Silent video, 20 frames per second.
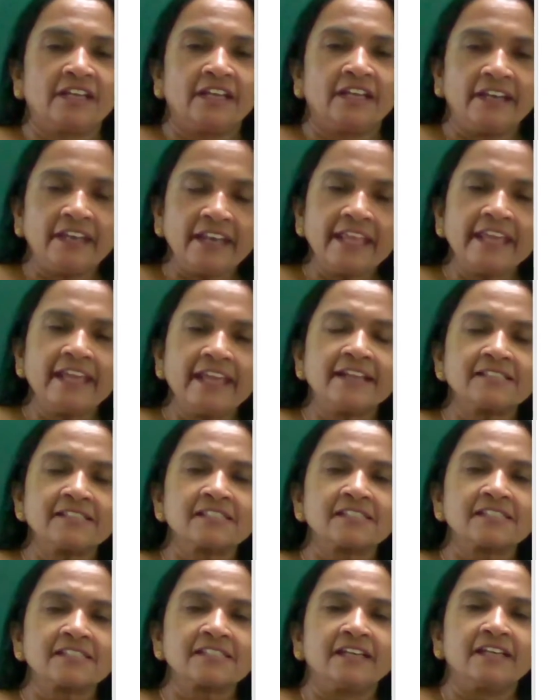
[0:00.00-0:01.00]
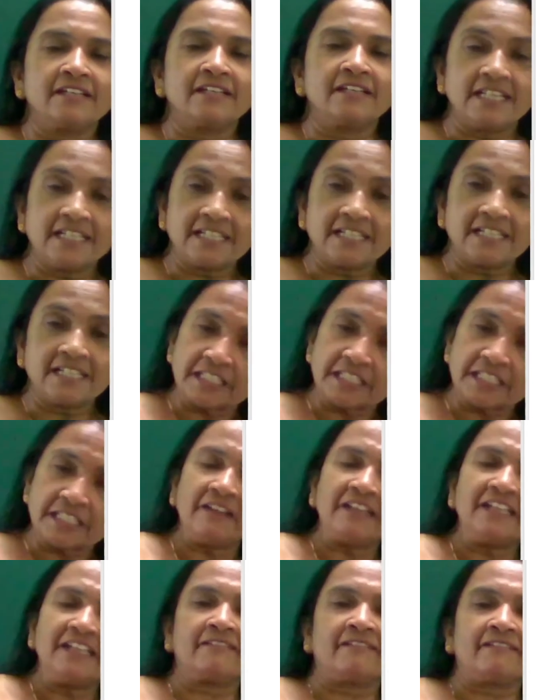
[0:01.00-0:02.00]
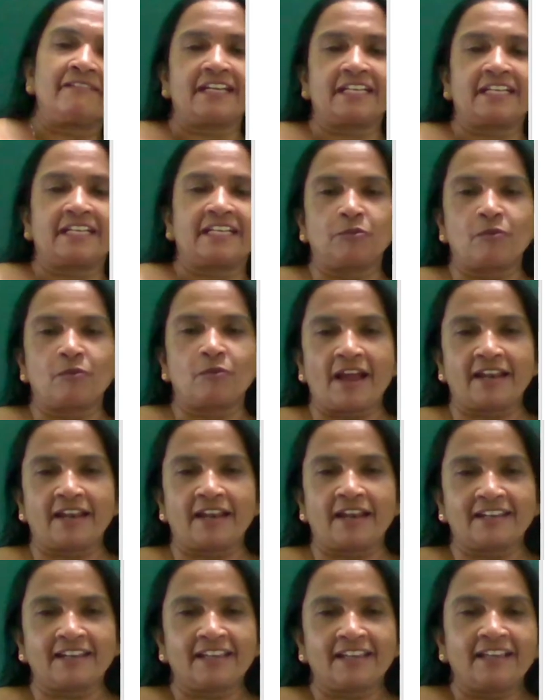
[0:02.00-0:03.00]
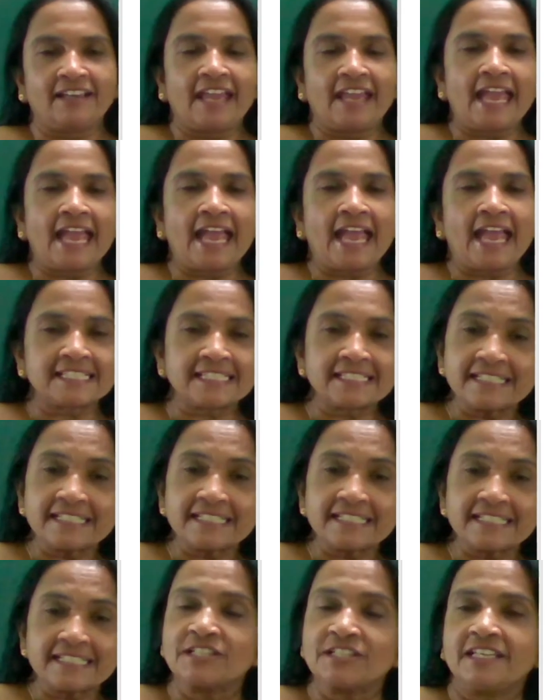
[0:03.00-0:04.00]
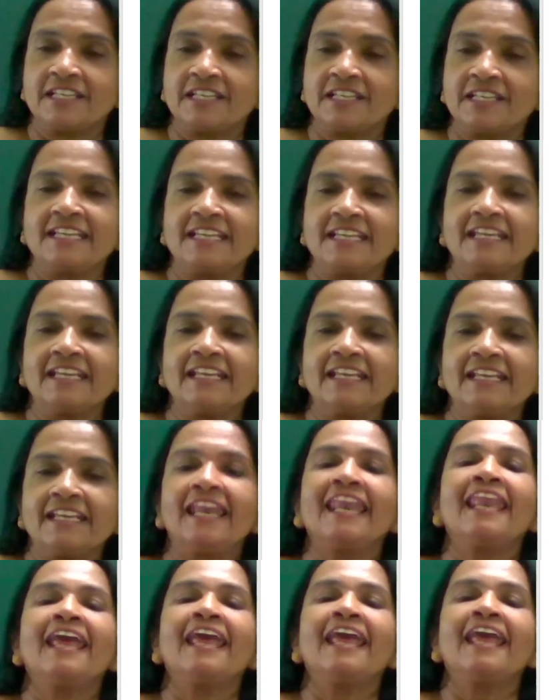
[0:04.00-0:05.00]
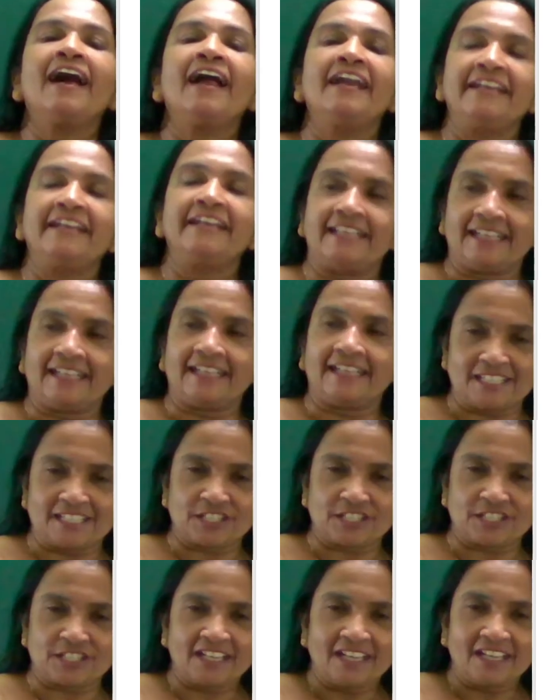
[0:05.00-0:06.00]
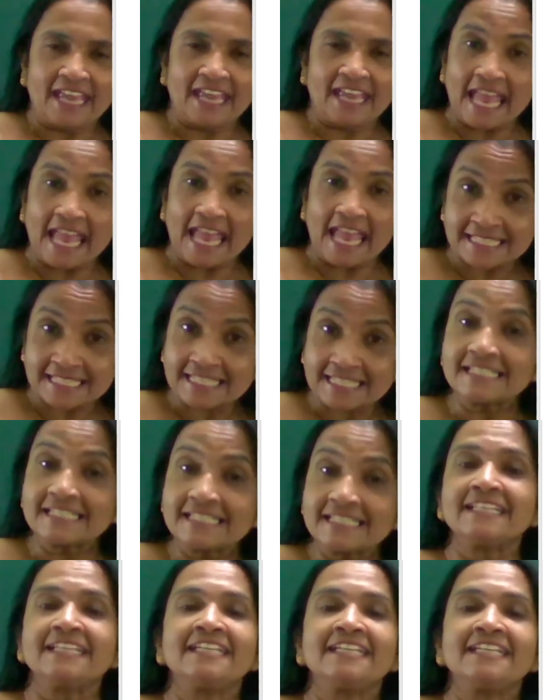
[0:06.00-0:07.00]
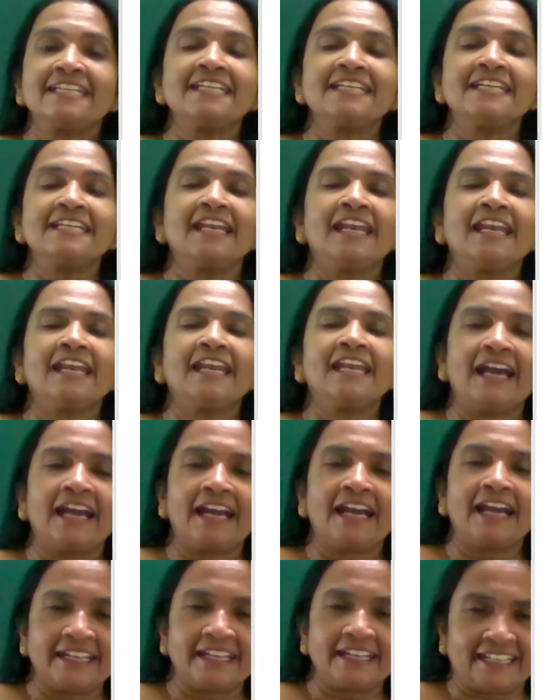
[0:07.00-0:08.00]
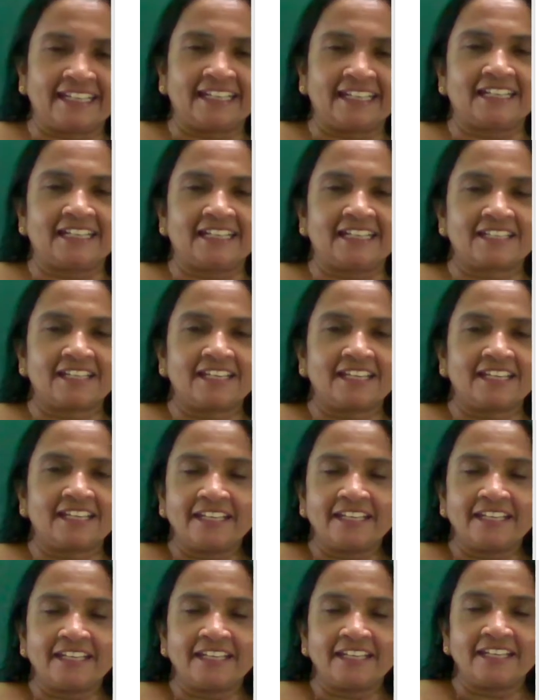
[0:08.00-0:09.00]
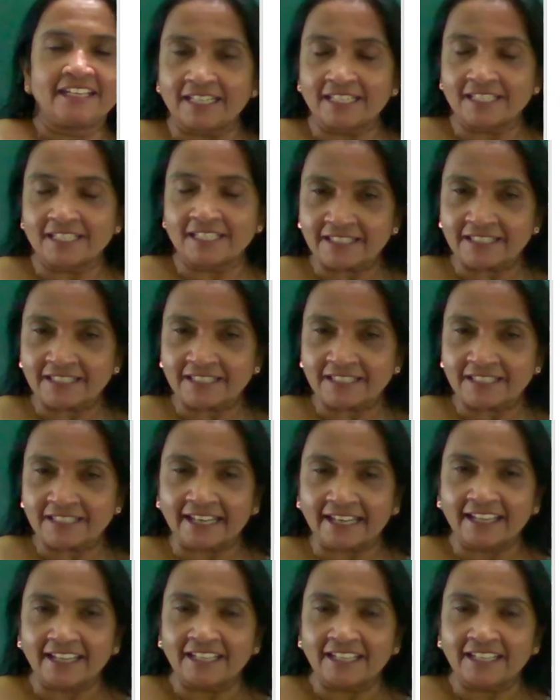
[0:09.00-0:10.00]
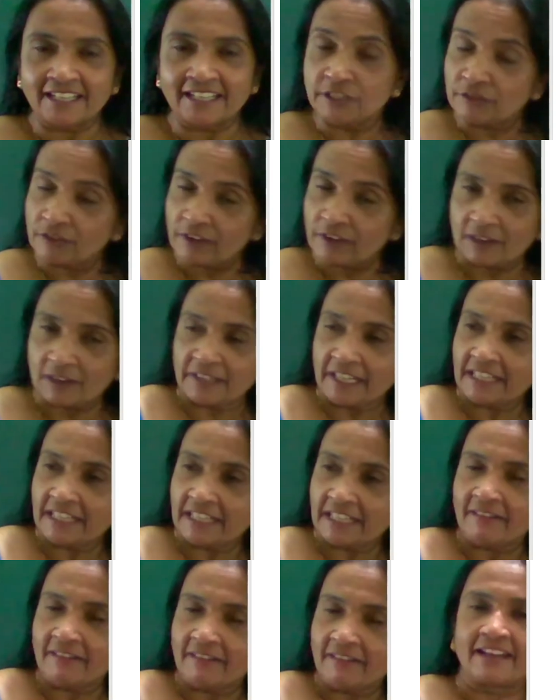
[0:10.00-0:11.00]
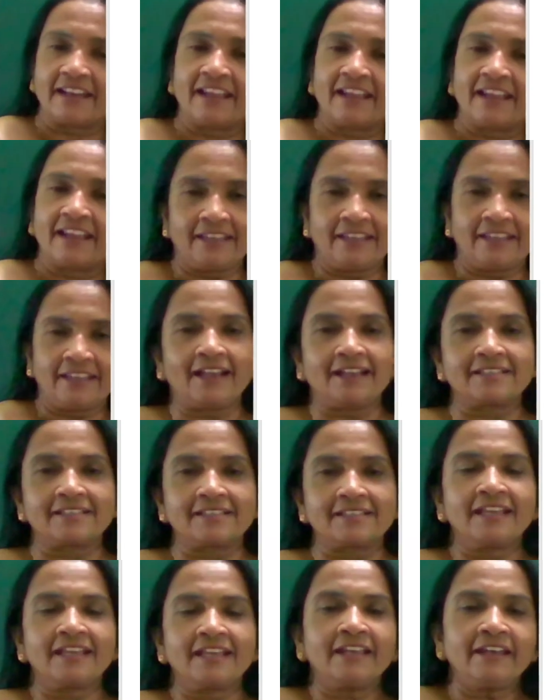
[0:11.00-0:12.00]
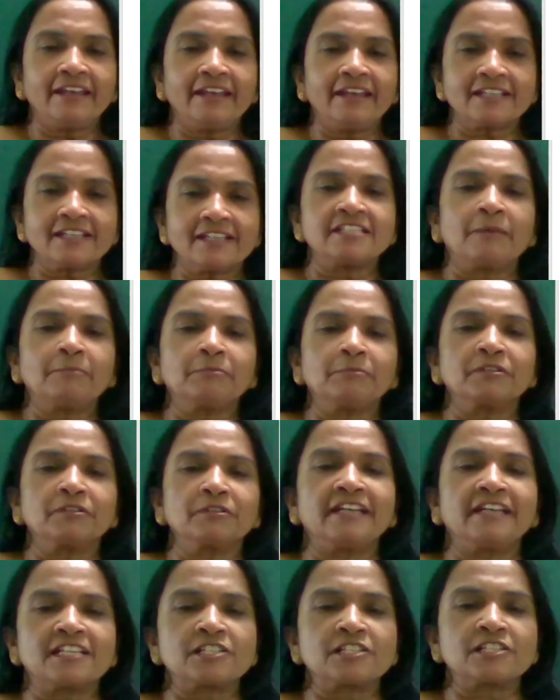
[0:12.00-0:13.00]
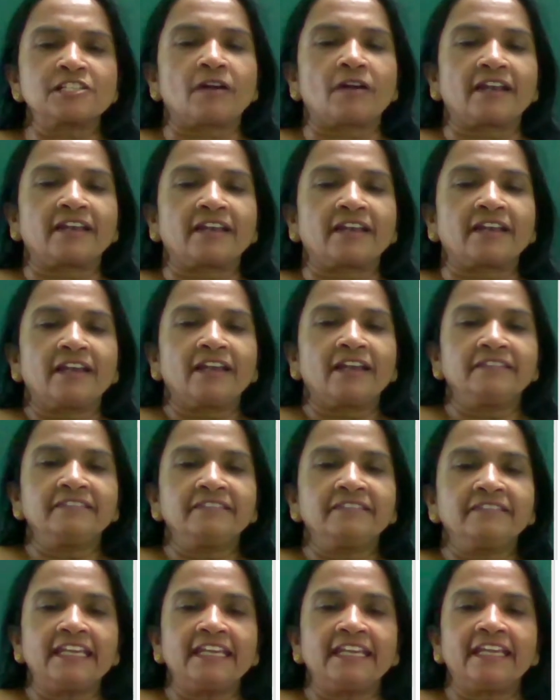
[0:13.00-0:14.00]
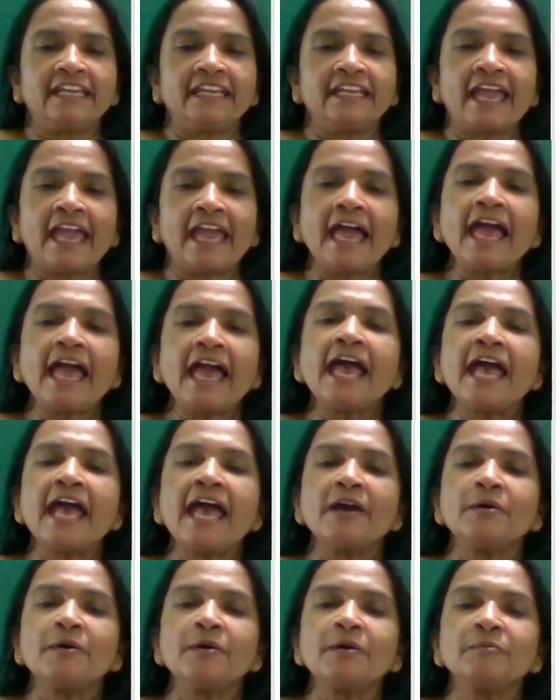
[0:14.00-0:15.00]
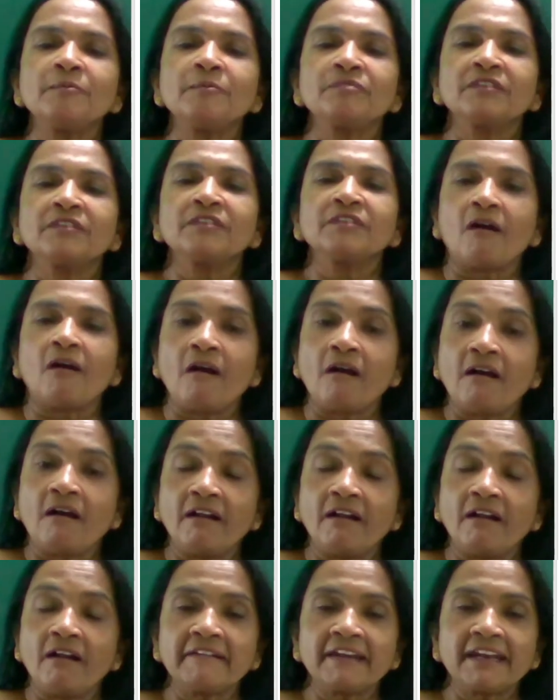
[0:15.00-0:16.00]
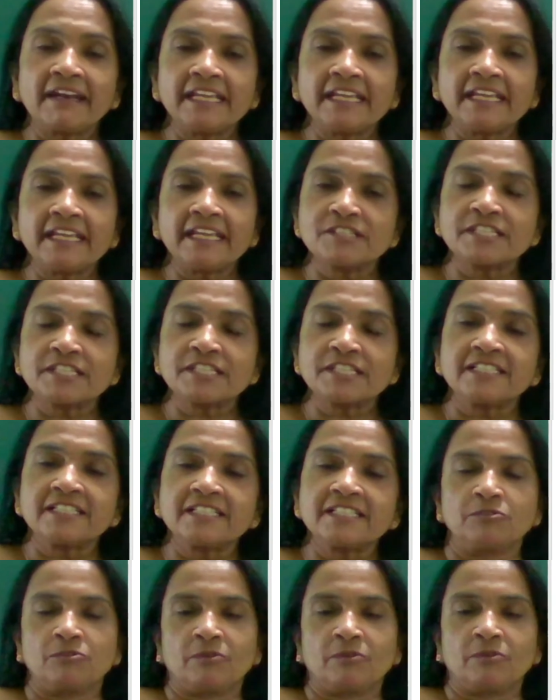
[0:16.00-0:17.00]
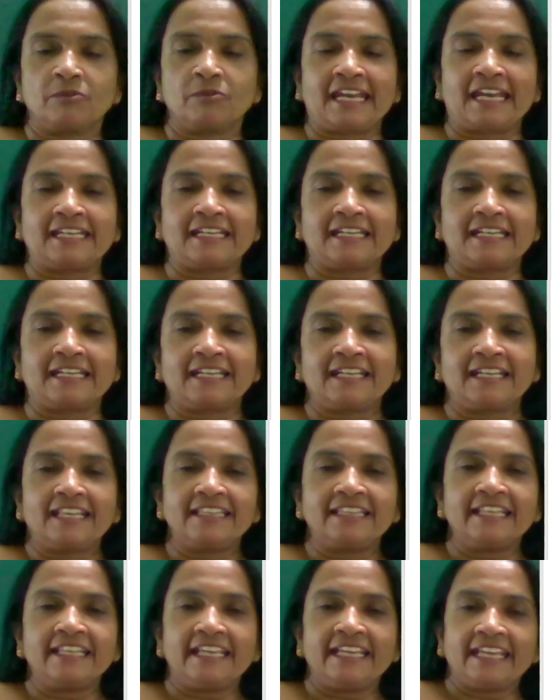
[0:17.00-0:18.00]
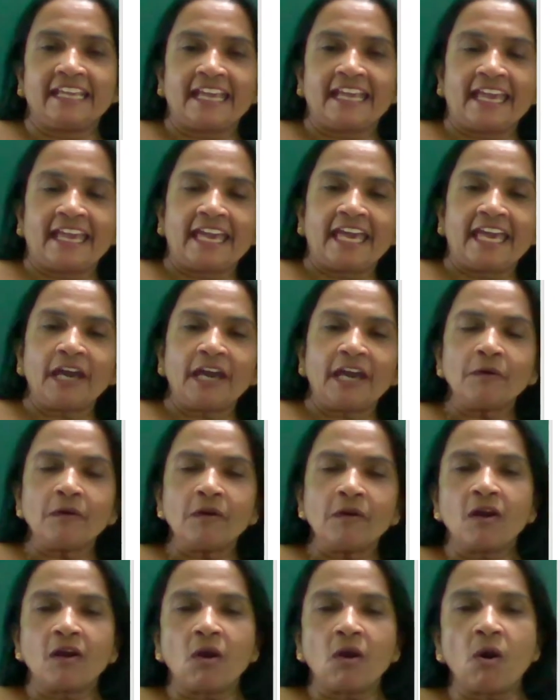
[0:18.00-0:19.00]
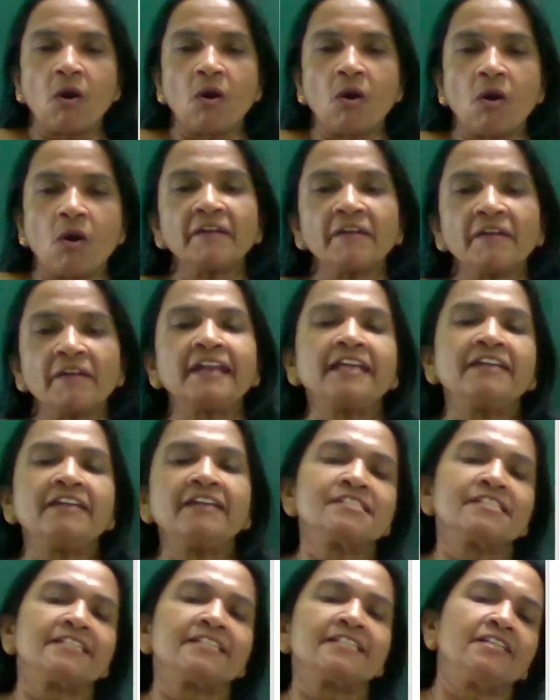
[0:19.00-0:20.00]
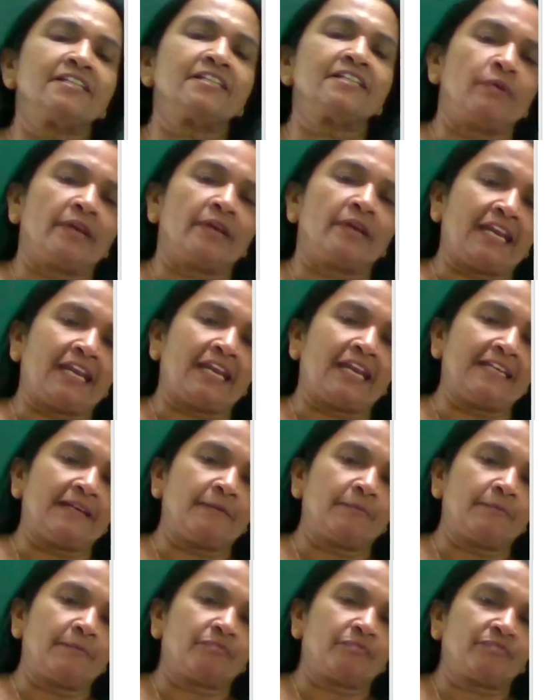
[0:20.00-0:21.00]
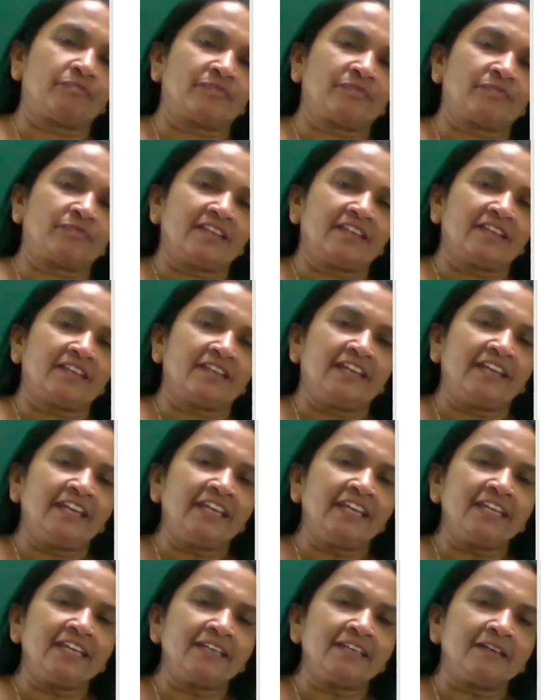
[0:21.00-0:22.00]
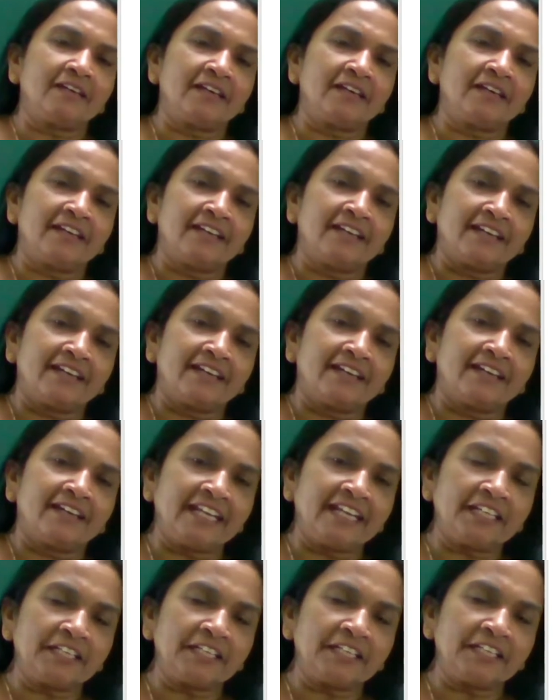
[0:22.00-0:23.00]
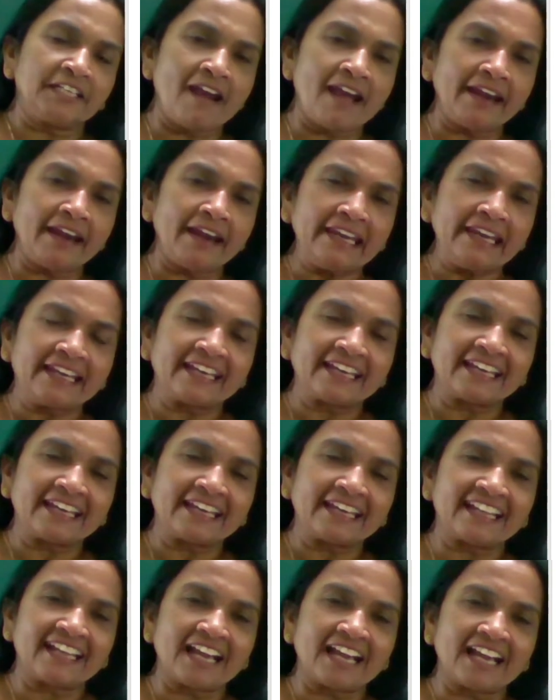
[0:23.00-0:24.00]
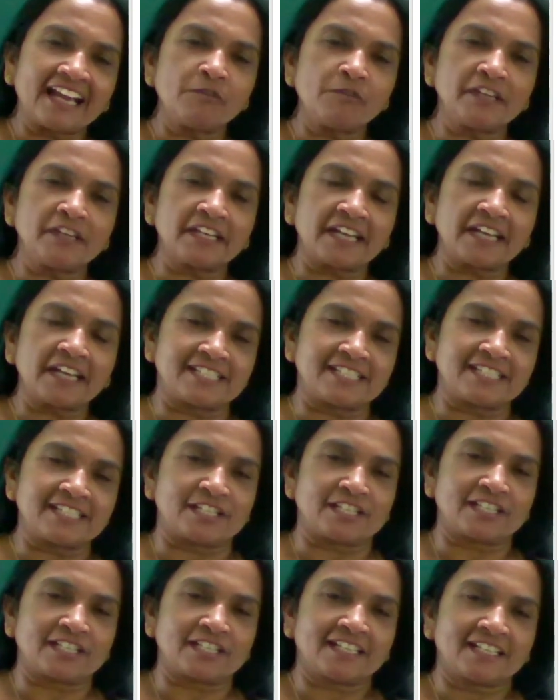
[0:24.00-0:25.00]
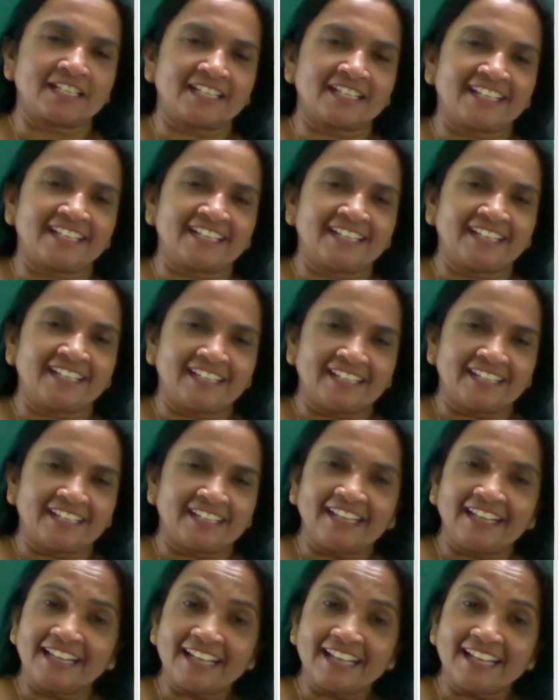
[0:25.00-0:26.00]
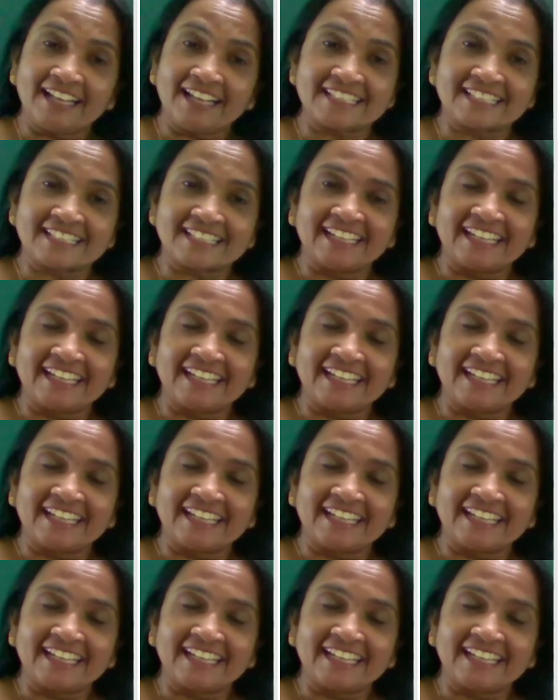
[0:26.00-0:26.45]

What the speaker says: Next, negative interrogative one. Hasn't he learned English? Hasn't he learned English? Did you understand? Did you follow that one? Yes. Next, jump to the next one. They have already visited Nuwara. They have already visited Nuwara. Here, negative one. How we write it? Yes.